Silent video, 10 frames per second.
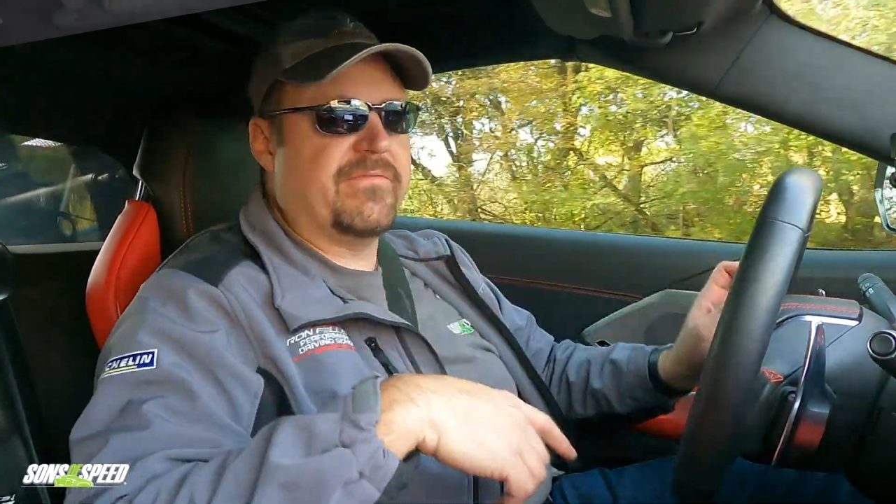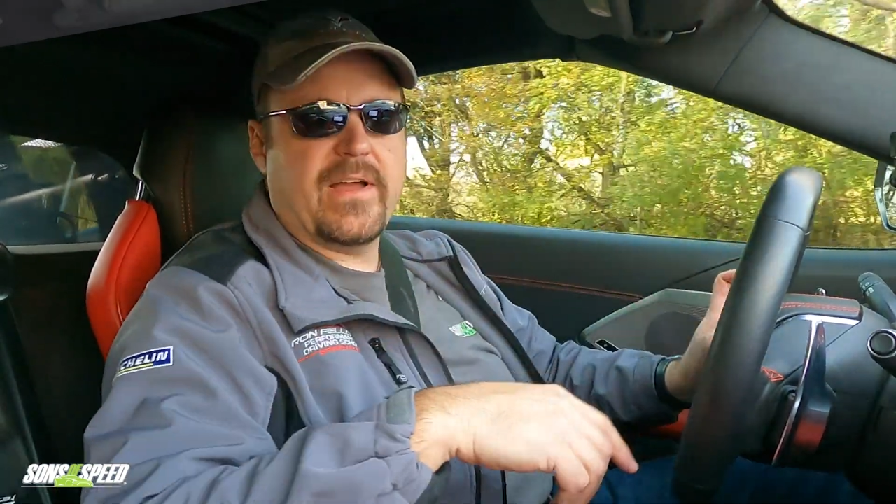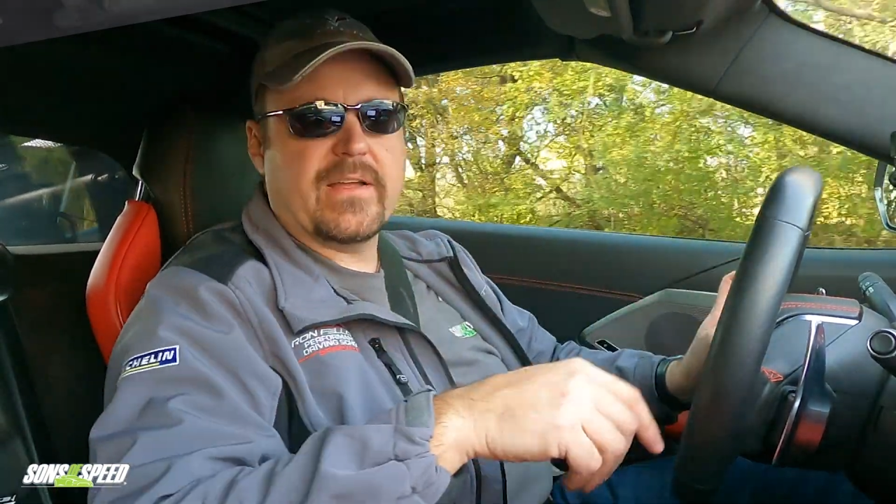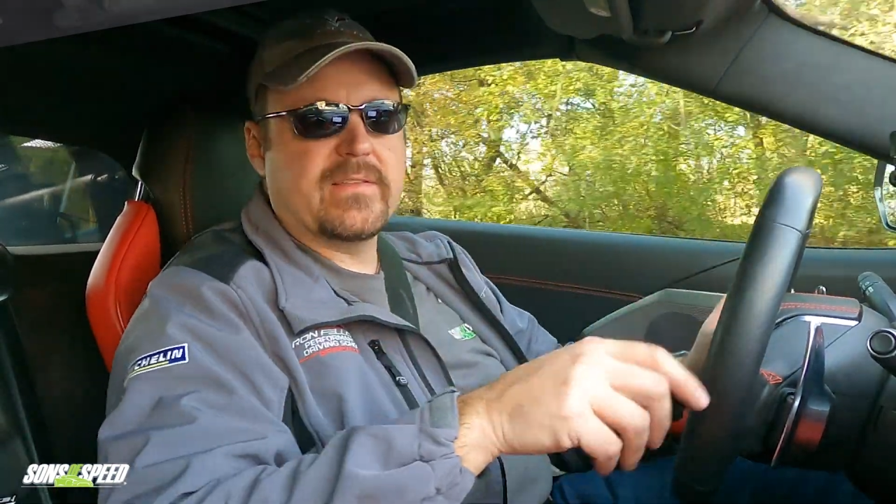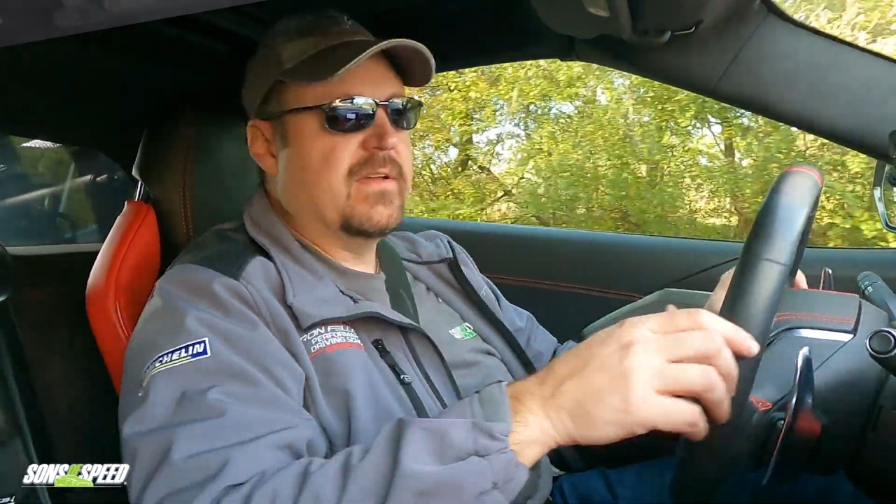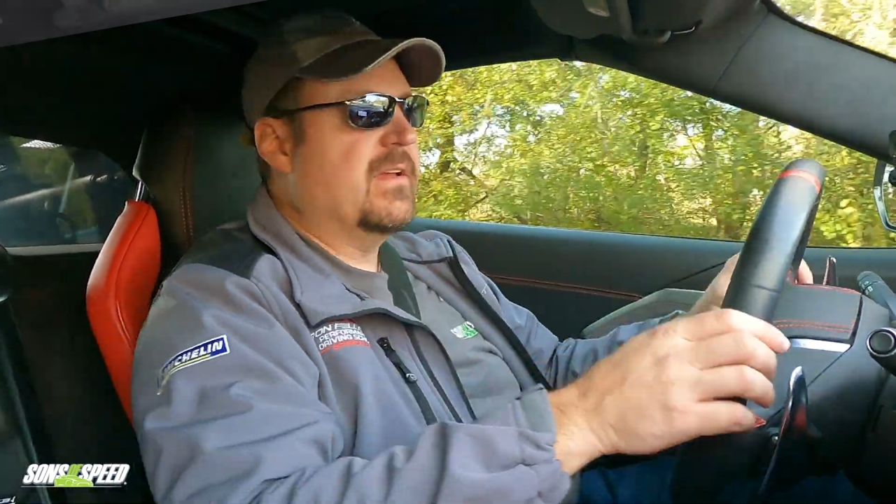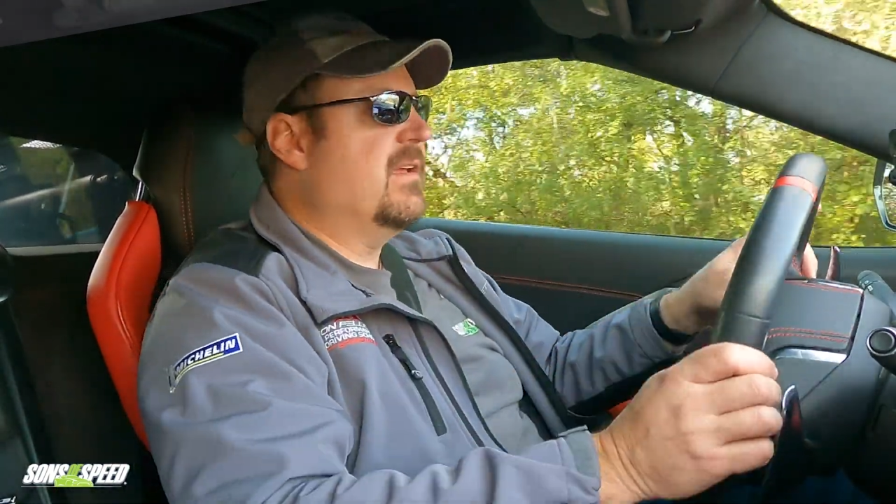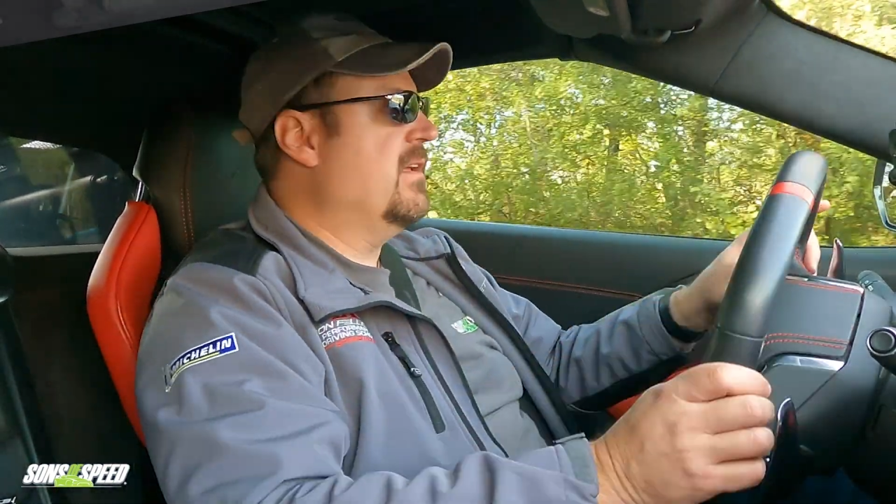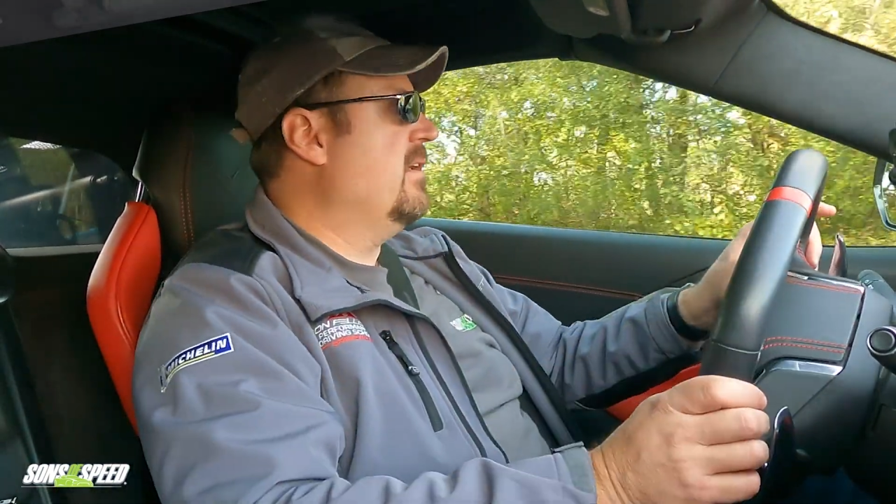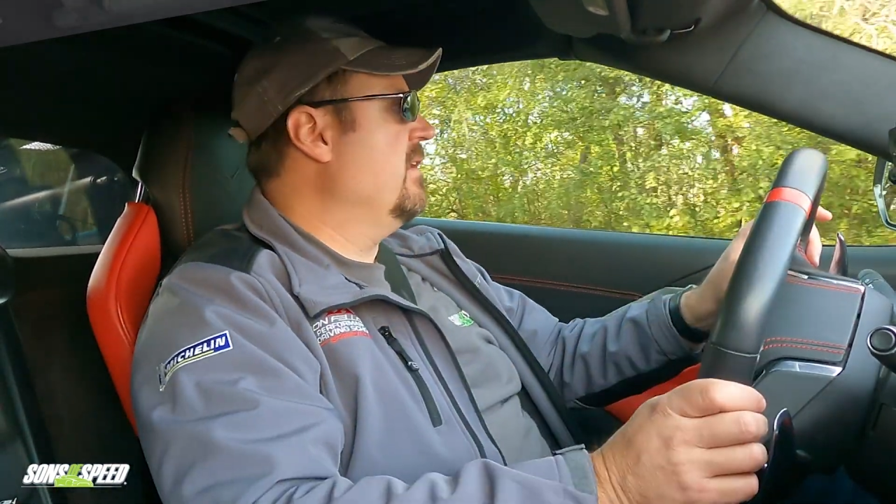effect.
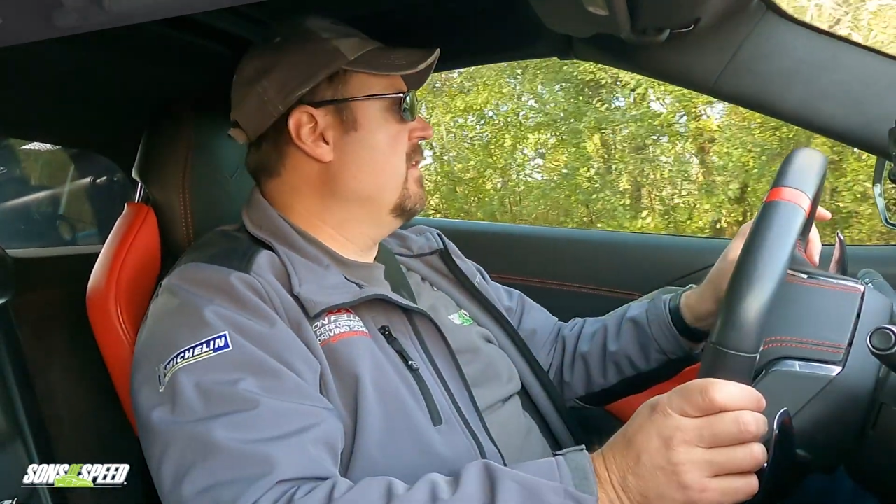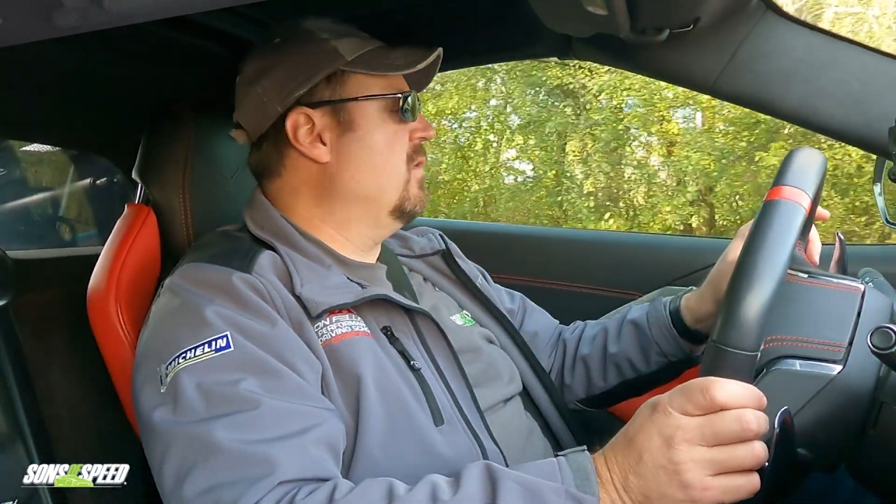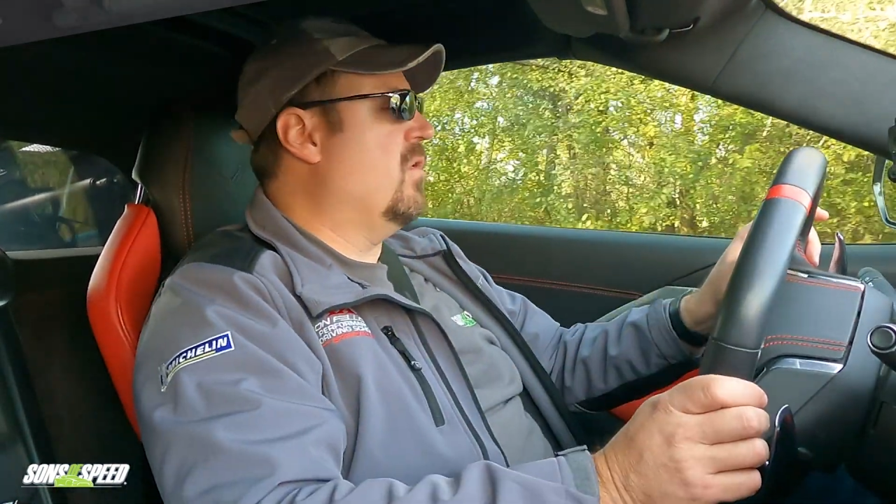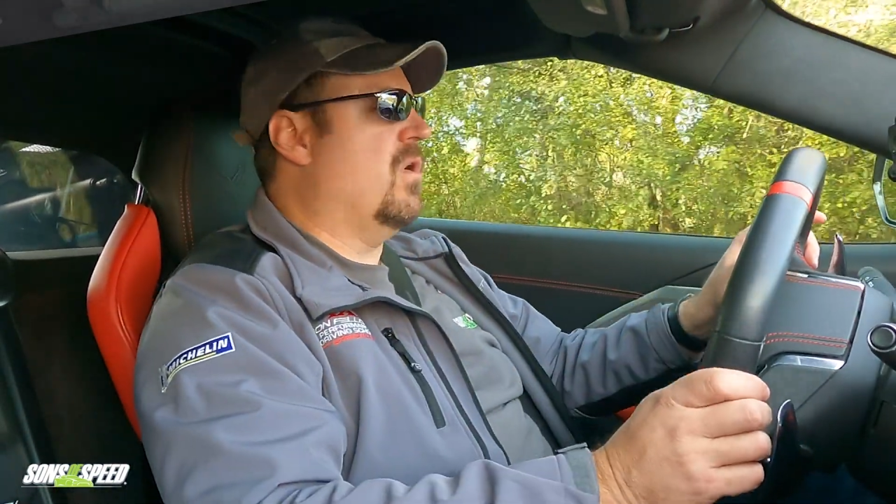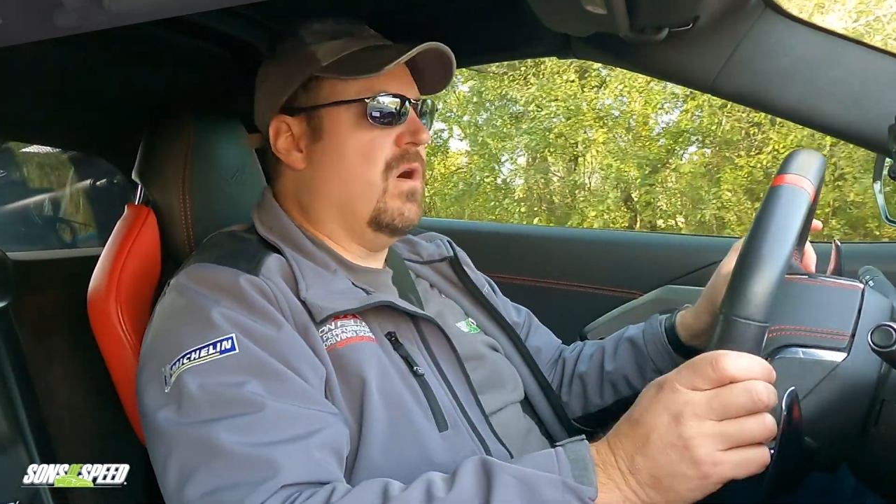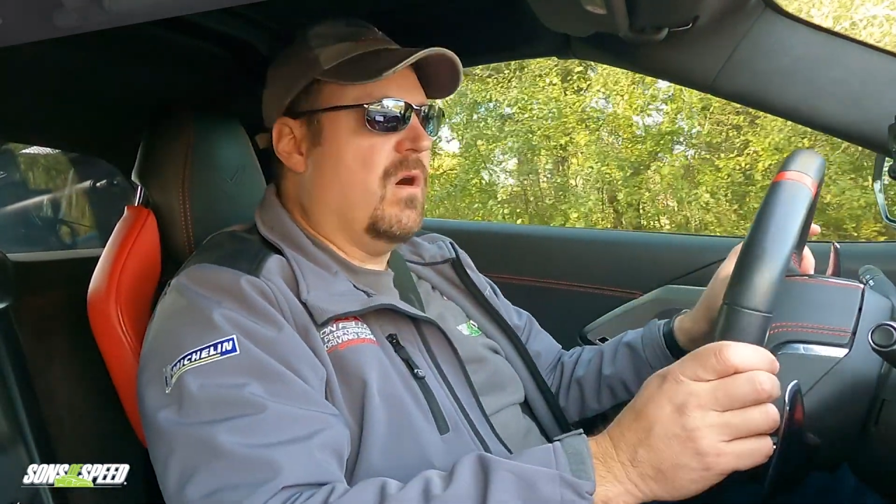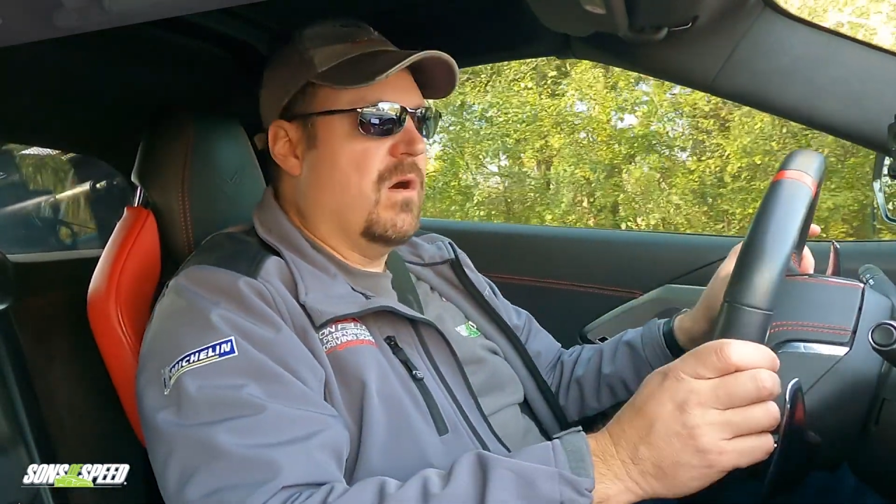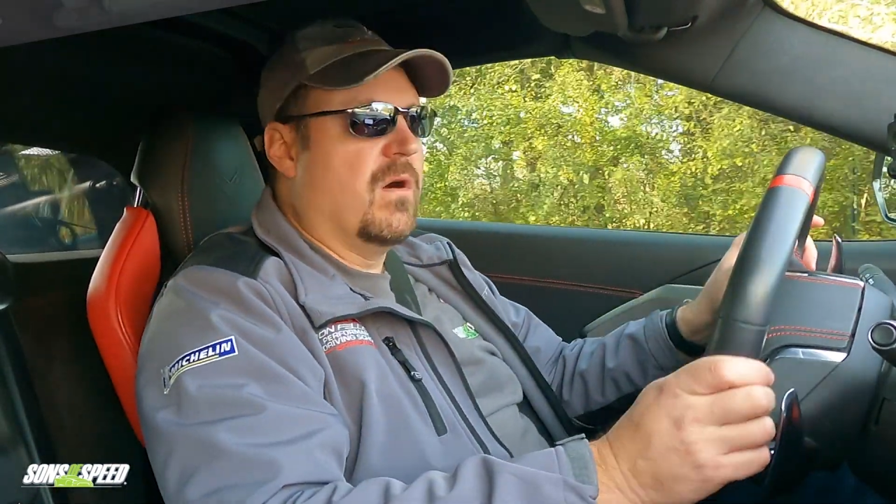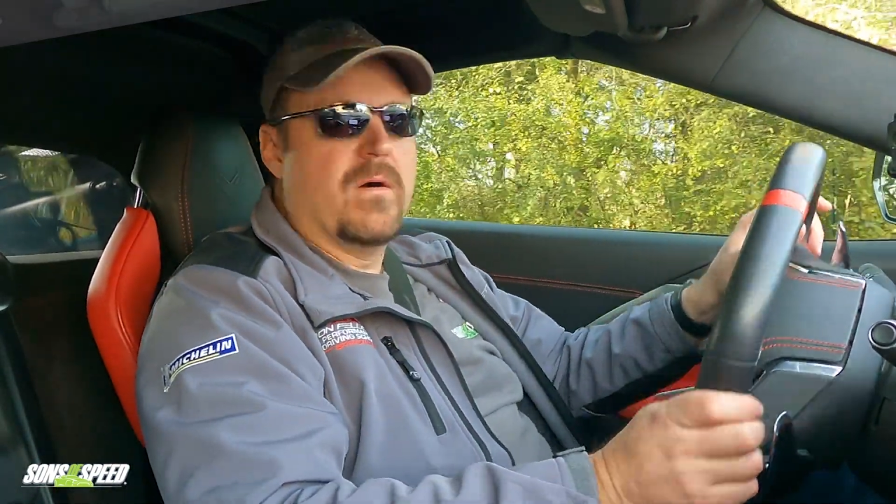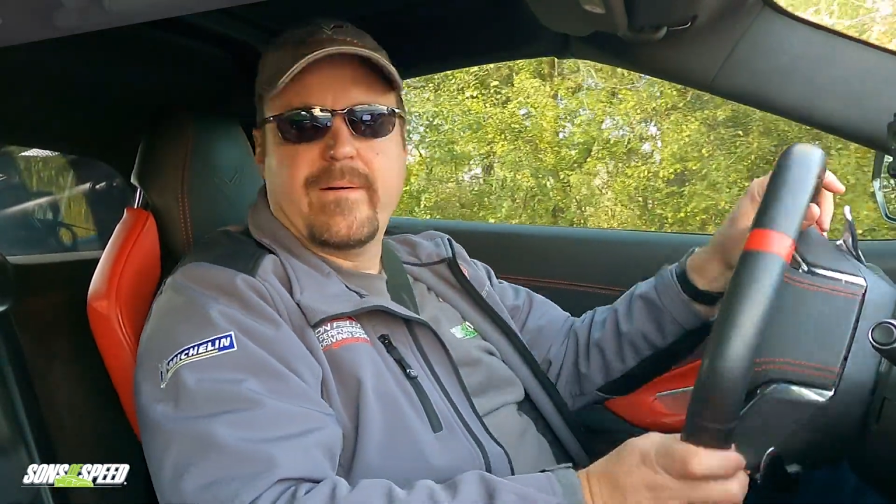Oh,